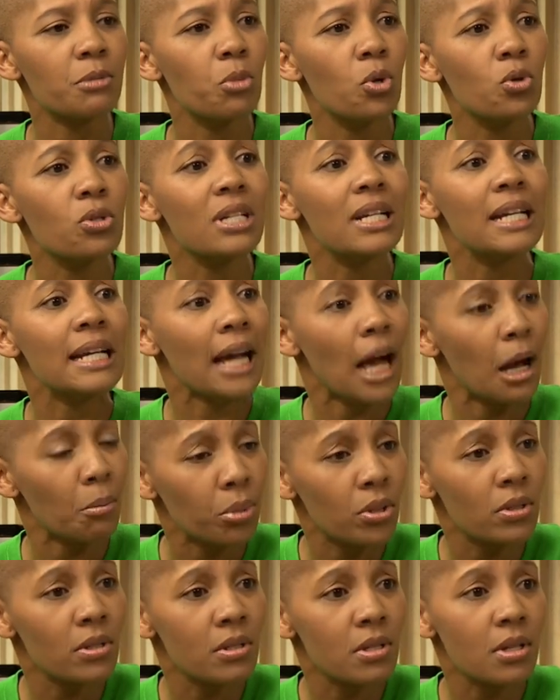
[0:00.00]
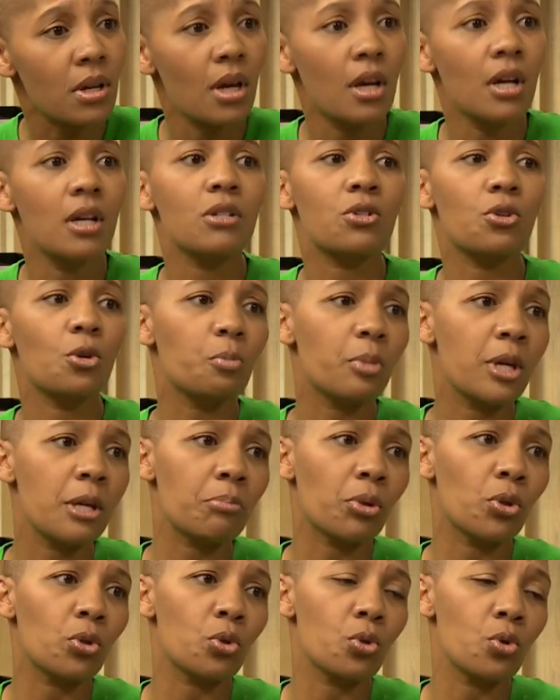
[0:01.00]
but mostly couples. So
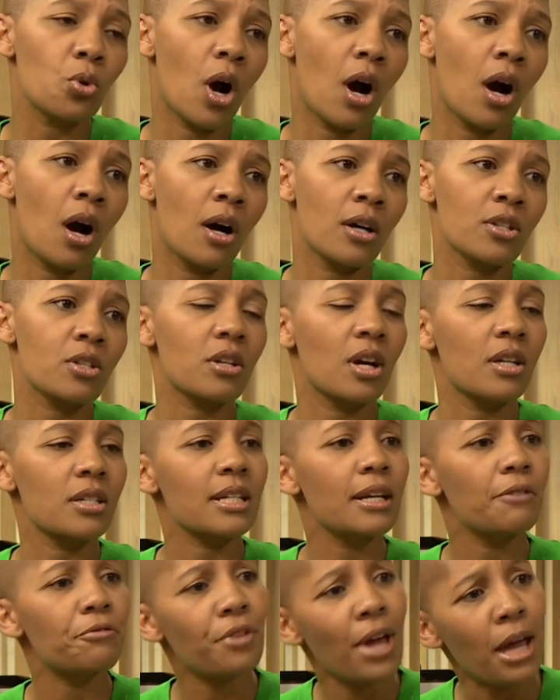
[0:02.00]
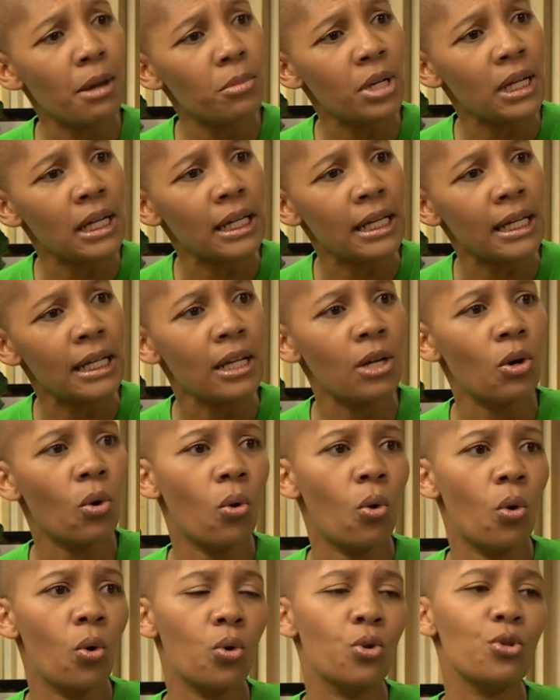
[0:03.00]
people who are starting a family
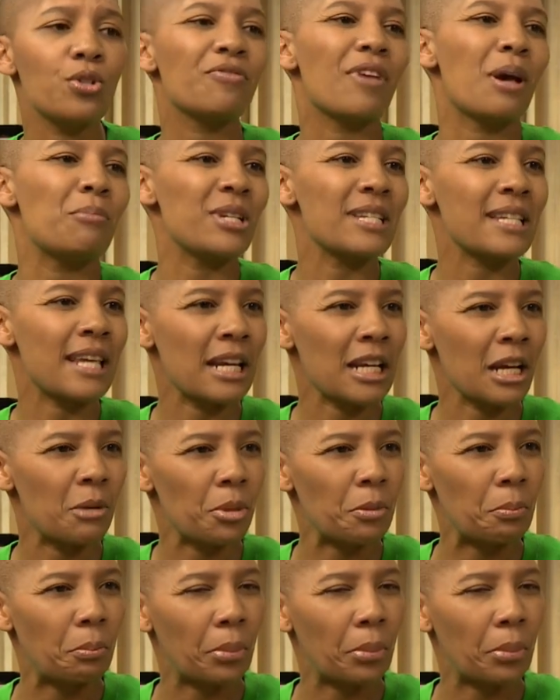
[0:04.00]
or whose family is getting a